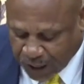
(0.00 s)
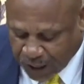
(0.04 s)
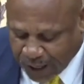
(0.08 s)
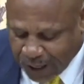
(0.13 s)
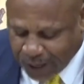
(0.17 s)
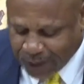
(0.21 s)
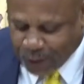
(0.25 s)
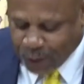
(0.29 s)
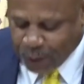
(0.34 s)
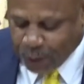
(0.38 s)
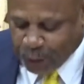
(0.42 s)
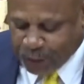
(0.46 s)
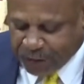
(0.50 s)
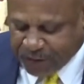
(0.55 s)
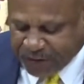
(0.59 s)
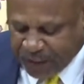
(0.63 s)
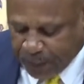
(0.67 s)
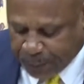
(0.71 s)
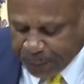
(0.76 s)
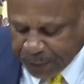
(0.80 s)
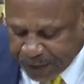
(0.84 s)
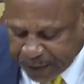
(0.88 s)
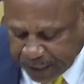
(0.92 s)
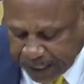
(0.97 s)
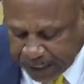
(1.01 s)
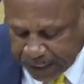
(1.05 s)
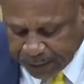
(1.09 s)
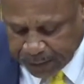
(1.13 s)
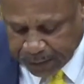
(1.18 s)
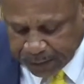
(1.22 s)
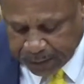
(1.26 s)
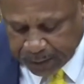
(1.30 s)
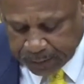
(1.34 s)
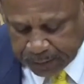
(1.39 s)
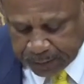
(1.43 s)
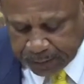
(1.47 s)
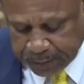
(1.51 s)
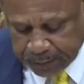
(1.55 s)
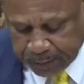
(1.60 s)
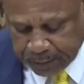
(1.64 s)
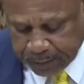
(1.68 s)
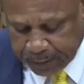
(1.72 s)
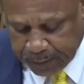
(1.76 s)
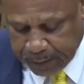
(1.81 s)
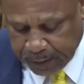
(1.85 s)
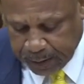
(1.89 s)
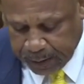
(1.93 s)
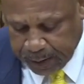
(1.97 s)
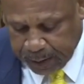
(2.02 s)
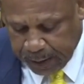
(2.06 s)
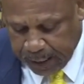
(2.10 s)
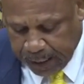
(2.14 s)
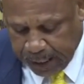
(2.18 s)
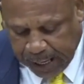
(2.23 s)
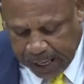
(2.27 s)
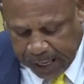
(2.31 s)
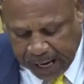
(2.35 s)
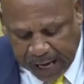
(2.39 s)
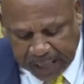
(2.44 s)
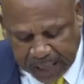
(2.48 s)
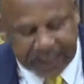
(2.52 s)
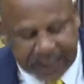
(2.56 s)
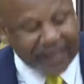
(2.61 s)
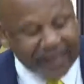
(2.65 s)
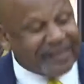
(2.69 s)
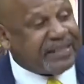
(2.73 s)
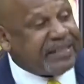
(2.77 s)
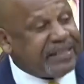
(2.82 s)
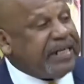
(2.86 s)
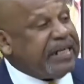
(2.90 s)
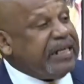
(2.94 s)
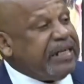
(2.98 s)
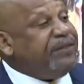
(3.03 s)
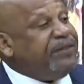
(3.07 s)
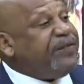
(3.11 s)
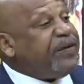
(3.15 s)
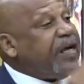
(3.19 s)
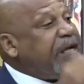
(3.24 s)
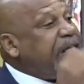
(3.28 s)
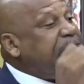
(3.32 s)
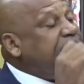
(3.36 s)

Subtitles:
a new terminal at a significantly